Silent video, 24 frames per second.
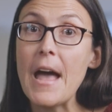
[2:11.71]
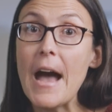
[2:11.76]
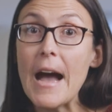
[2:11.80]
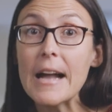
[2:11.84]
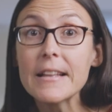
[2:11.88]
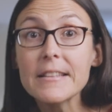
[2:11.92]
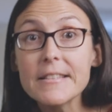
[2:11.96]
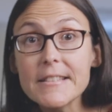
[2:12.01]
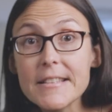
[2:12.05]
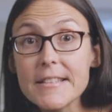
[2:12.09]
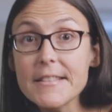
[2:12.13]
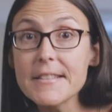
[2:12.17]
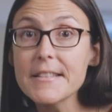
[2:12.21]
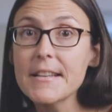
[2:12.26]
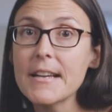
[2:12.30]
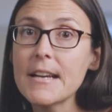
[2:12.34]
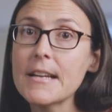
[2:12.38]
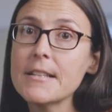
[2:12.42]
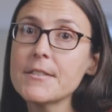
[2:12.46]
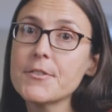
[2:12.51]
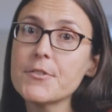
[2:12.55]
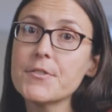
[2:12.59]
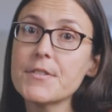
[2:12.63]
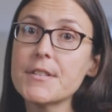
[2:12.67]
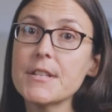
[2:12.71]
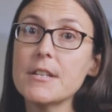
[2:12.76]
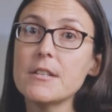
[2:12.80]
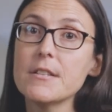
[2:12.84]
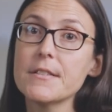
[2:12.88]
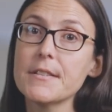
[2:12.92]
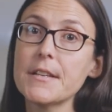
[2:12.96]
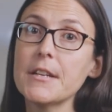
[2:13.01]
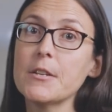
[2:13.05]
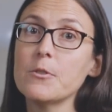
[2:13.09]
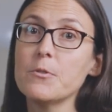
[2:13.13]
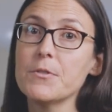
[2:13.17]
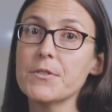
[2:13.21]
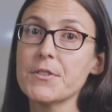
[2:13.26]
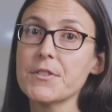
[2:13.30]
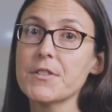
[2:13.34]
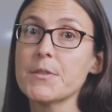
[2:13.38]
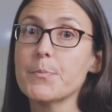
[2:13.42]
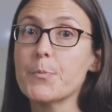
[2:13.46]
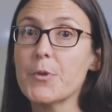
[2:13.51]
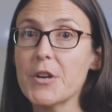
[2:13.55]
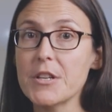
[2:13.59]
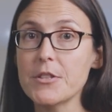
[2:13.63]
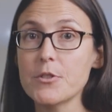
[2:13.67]
And these cancer cells can also
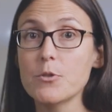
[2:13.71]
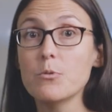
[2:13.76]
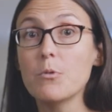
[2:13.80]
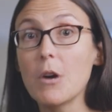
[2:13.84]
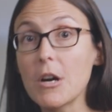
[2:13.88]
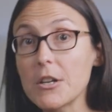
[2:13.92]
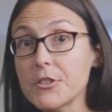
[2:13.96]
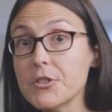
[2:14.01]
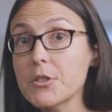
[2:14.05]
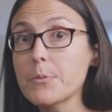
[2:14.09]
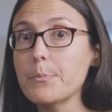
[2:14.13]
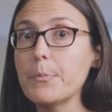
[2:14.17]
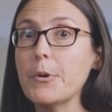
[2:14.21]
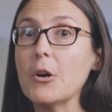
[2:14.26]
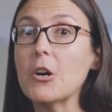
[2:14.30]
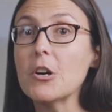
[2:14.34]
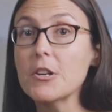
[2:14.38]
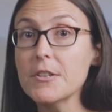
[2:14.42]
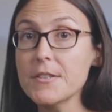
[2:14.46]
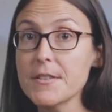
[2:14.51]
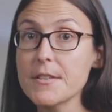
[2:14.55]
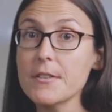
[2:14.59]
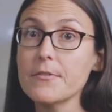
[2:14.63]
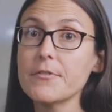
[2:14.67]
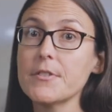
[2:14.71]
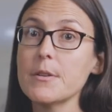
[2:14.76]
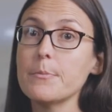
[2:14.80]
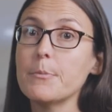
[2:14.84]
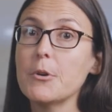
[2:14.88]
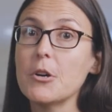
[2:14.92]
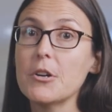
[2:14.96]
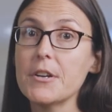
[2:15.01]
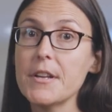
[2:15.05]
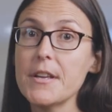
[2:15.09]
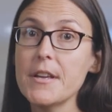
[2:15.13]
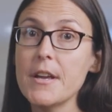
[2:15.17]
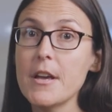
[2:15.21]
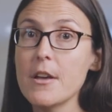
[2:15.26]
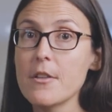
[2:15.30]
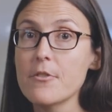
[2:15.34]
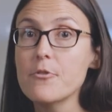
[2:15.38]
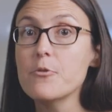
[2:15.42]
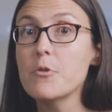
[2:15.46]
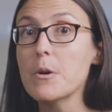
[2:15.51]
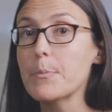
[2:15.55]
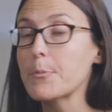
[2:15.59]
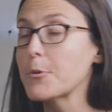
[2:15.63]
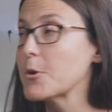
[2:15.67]
spread to other parts of the body
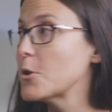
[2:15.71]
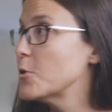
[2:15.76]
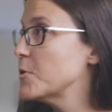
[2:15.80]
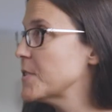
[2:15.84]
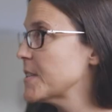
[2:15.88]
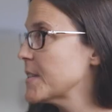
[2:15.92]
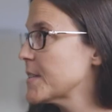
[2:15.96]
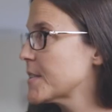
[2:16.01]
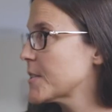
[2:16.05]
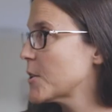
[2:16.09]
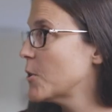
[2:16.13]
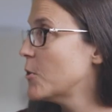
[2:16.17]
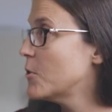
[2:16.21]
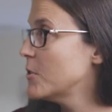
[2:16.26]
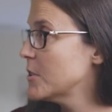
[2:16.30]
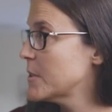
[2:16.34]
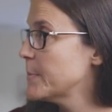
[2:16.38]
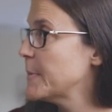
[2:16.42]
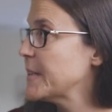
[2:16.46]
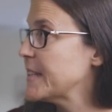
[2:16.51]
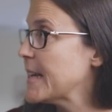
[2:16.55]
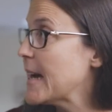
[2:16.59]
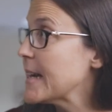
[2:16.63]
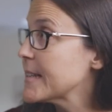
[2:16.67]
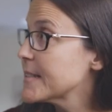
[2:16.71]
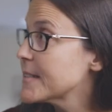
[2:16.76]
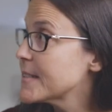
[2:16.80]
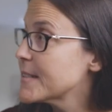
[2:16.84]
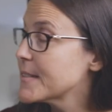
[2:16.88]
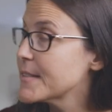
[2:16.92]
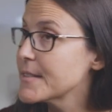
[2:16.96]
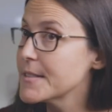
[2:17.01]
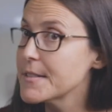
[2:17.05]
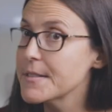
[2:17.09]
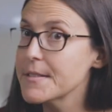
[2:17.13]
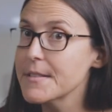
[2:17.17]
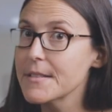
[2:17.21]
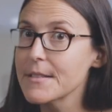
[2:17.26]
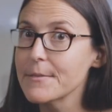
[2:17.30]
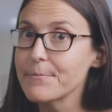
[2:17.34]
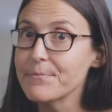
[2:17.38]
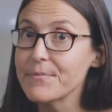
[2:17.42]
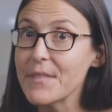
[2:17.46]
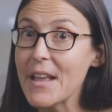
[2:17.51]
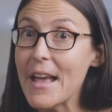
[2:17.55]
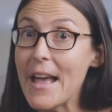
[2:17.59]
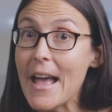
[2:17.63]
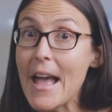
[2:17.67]
through a process called metastasis.
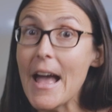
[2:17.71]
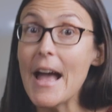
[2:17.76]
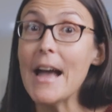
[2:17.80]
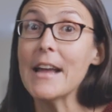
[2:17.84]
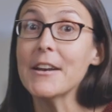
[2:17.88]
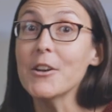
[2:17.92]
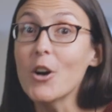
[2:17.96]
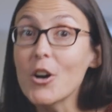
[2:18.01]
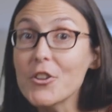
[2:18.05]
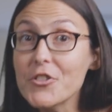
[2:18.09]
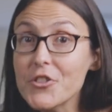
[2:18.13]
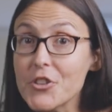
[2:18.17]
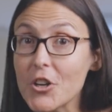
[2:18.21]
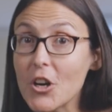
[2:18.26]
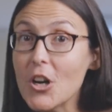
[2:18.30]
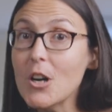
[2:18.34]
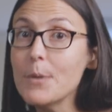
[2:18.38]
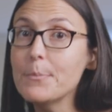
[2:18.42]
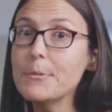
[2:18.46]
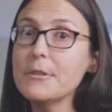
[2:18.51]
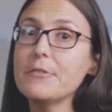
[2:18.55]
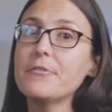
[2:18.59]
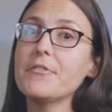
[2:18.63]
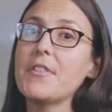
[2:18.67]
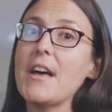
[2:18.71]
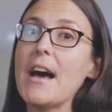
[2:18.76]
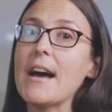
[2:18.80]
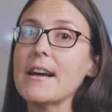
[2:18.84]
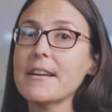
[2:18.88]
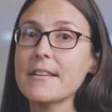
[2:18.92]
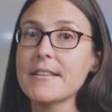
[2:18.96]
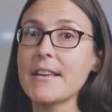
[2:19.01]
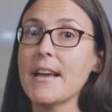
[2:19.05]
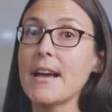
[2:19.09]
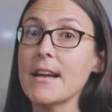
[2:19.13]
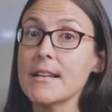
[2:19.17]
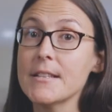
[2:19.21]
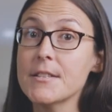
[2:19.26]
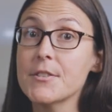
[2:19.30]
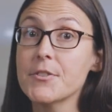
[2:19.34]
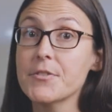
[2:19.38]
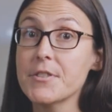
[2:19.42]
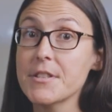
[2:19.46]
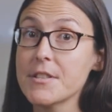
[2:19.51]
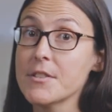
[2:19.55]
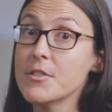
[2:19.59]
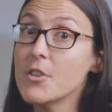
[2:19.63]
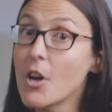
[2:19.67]
And on top of that,
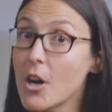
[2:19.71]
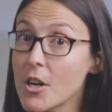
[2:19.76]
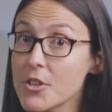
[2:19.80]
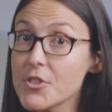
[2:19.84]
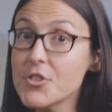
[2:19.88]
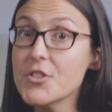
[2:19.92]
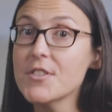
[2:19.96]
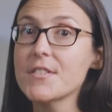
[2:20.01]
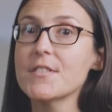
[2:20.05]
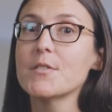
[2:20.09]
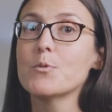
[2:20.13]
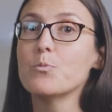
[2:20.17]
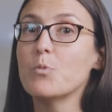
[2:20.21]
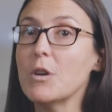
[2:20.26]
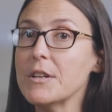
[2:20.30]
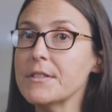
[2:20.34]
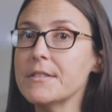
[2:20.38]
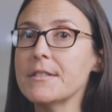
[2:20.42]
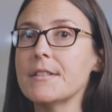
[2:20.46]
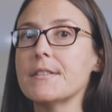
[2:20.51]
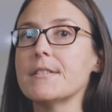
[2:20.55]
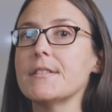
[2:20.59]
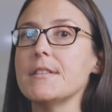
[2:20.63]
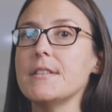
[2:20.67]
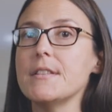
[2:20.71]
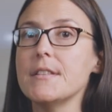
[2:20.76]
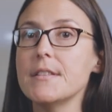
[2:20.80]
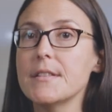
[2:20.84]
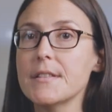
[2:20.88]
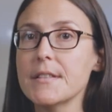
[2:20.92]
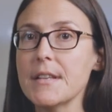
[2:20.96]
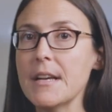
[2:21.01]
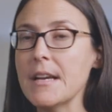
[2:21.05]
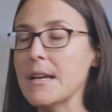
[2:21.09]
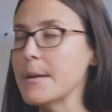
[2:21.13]
cancer is not just one disease.